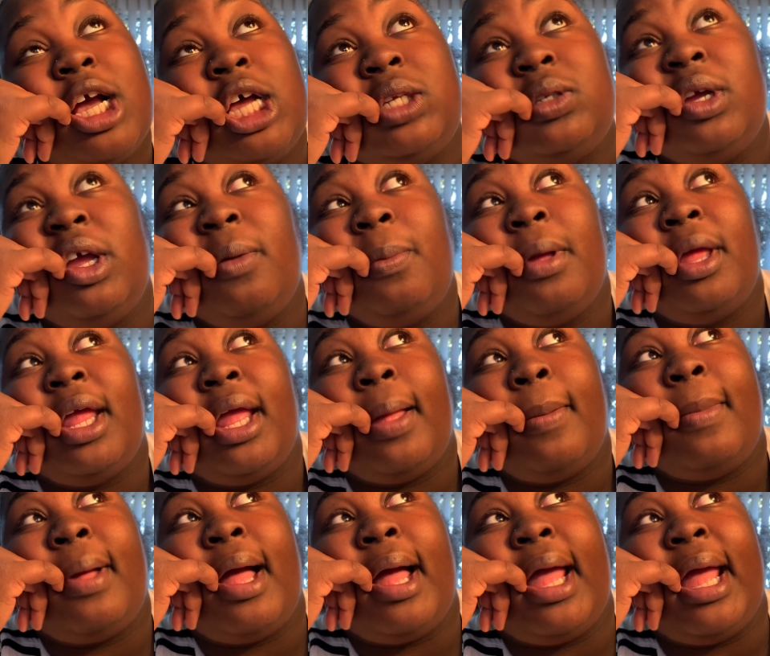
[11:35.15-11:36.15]
We've been
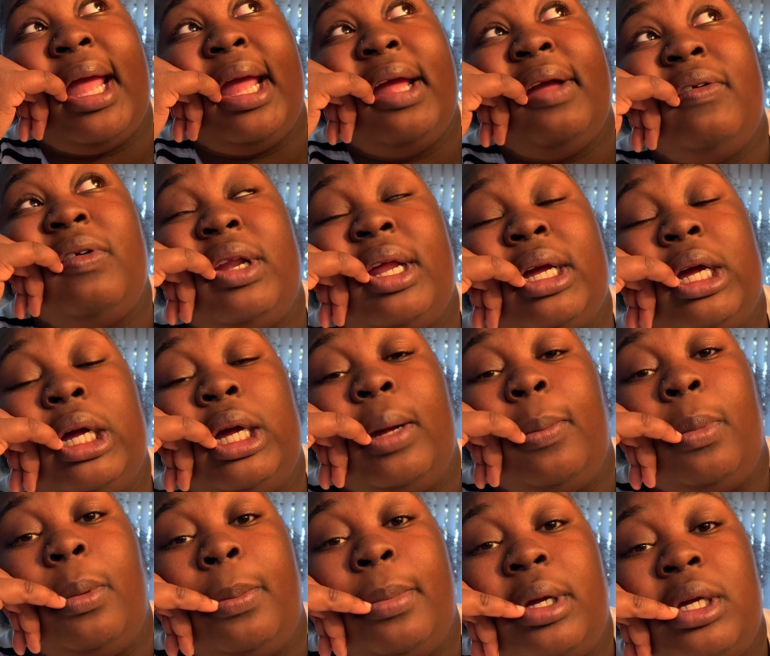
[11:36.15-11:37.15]
MIA for like a
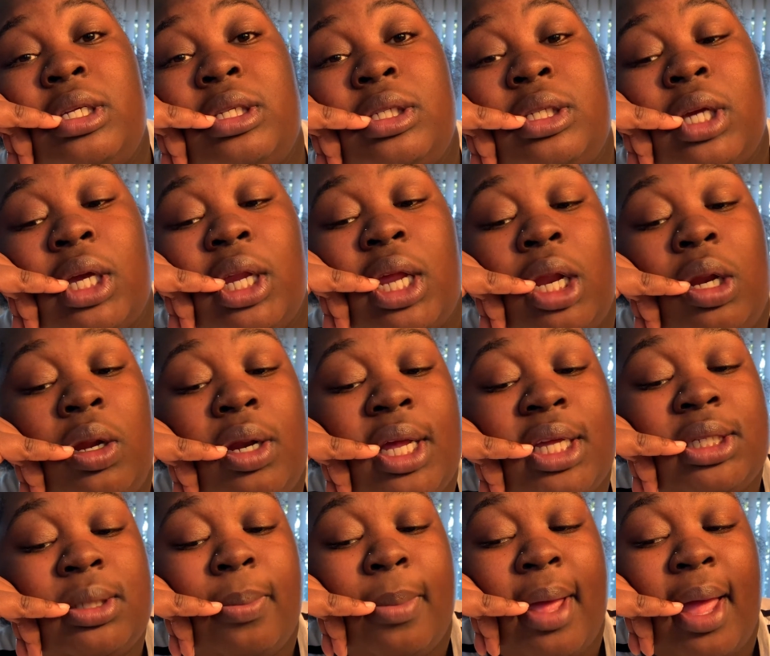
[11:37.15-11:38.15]
couple months. And I know
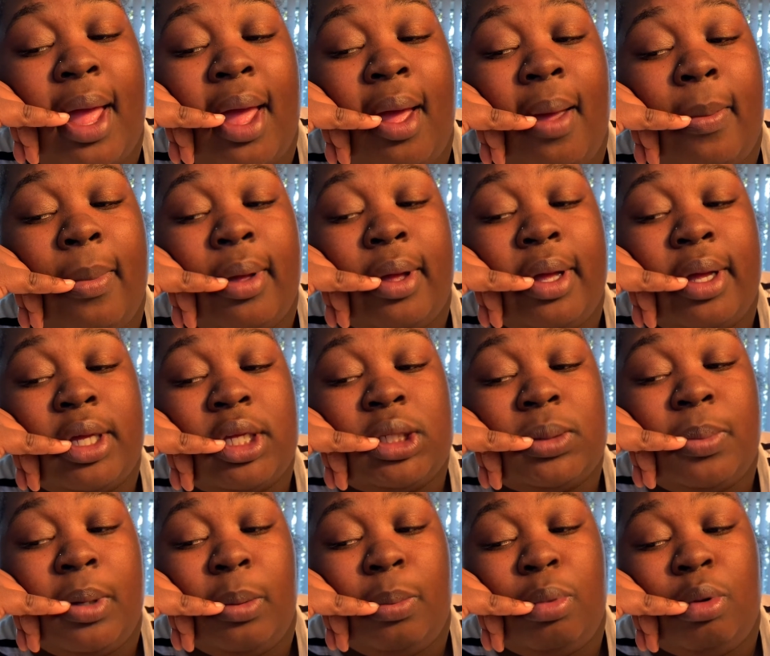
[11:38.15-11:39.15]
that's bad because
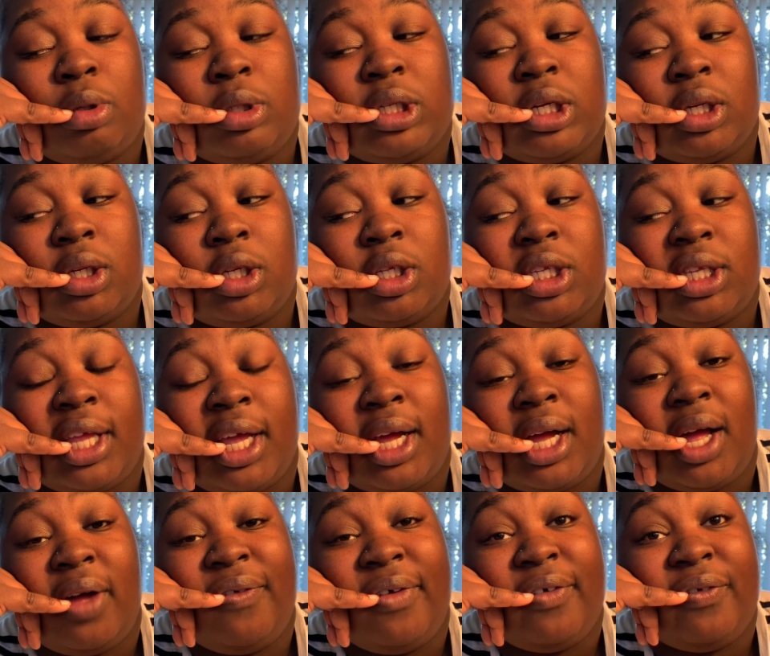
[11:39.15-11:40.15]
people tend to slack
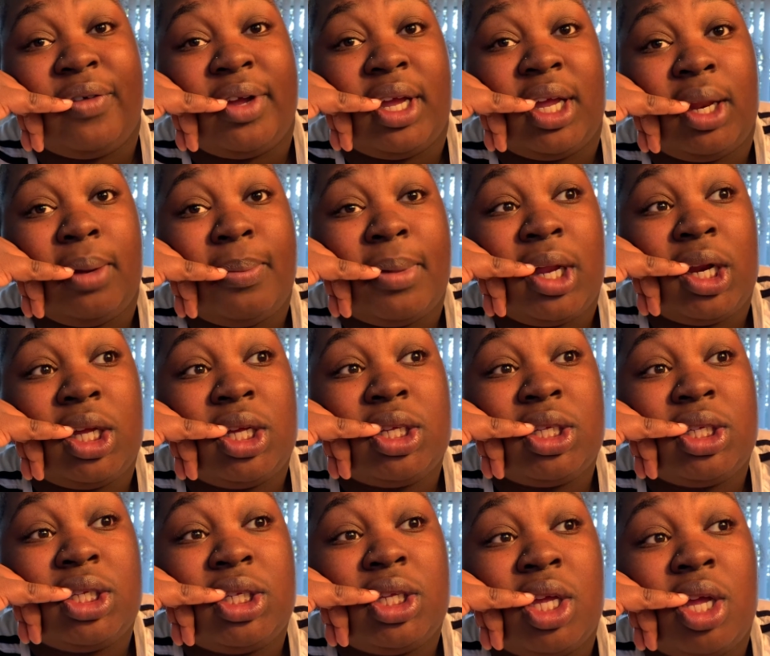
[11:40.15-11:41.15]
off and forget about
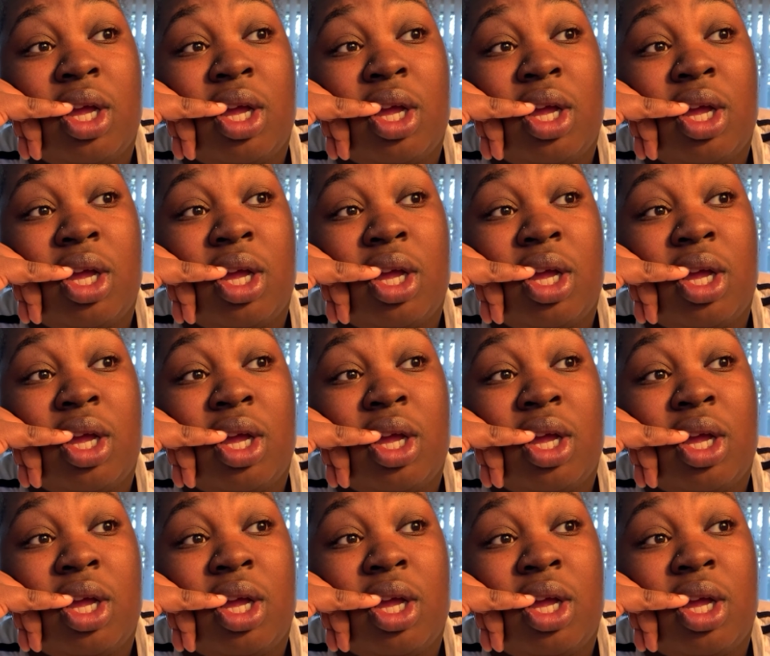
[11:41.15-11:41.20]
us.